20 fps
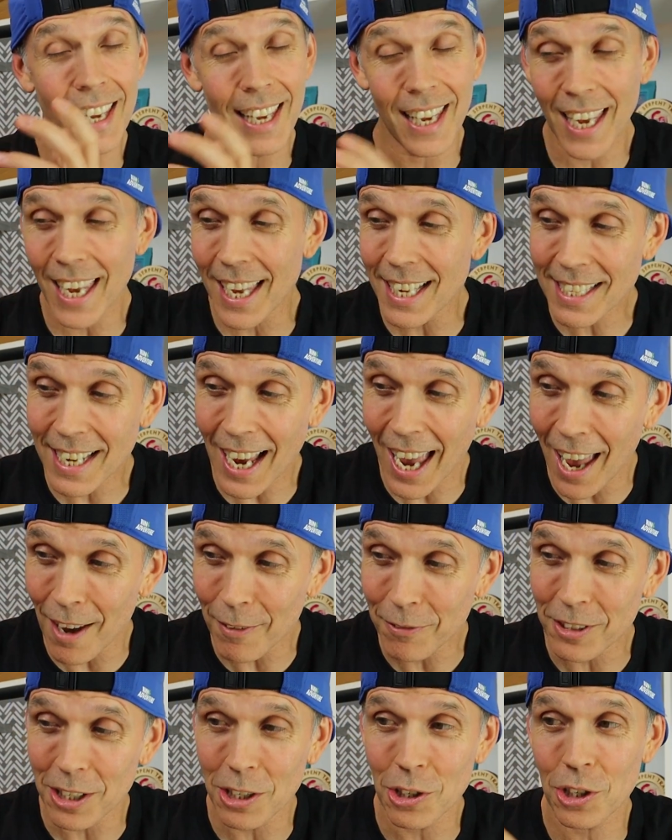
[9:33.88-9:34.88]
it is a
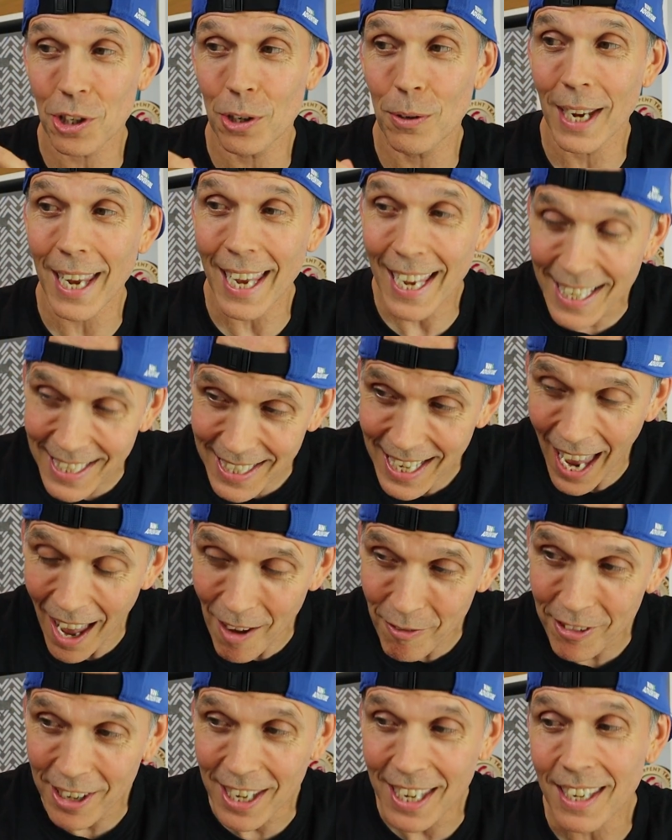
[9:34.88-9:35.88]
hefty shoe, it is
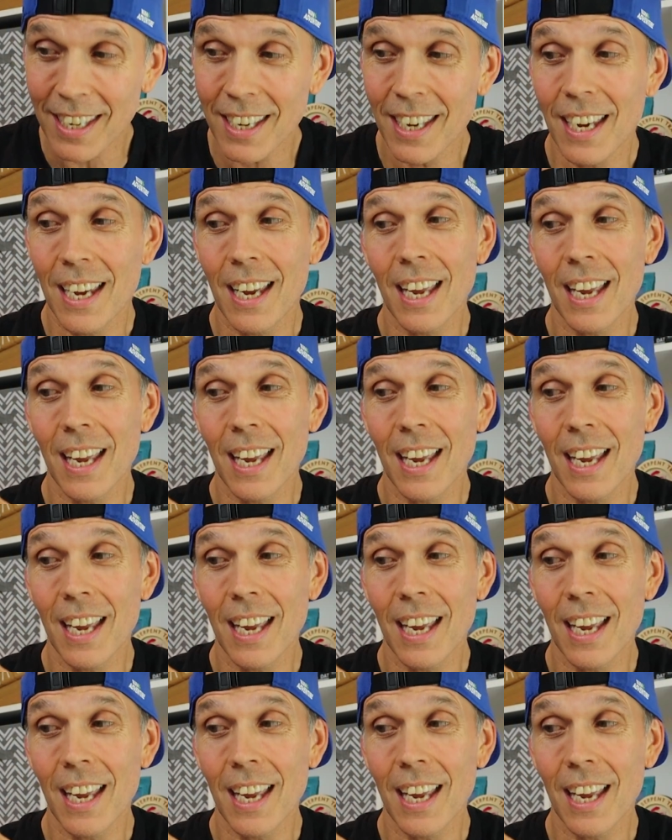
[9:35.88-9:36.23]
heavy.